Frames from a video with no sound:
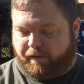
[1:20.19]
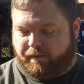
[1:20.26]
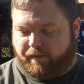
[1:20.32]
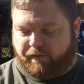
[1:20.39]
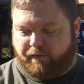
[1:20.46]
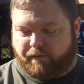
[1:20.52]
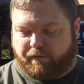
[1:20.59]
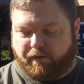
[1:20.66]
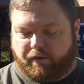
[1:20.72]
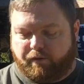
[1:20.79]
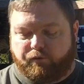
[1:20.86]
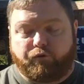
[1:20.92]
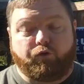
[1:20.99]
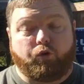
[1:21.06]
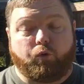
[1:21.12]
This is a
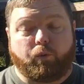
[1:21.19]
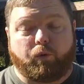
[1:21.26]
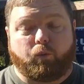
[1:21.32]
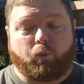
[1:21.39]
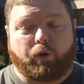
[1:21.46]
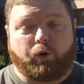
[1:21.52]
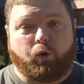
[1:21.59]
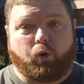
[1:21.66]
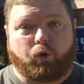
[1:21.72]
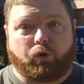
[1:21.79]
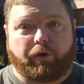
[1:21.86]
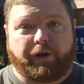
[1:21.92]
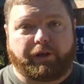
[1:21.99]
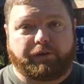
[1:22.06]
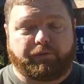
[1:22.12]
2
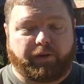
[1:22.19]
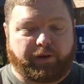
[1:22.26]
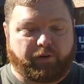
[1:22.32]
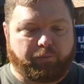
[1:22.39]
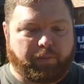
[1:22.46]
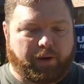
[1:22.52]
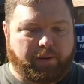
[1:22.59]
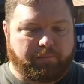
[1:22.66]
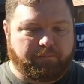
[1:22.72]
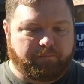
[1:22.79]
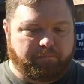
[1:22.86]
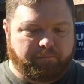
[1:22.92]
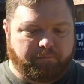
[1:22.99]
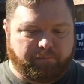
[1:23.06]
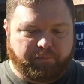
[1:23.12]
1/4 inch flex pipe.
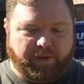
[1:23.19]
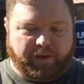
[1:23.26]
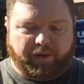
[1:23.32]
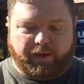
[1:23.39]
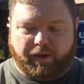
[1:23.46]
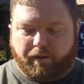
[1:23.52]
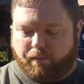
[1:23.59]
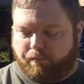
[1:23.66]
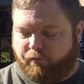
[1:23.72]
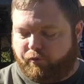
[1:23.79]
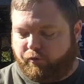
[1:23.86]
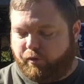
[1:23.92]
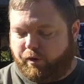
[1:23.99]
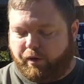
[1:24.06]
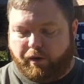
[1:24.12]
It comes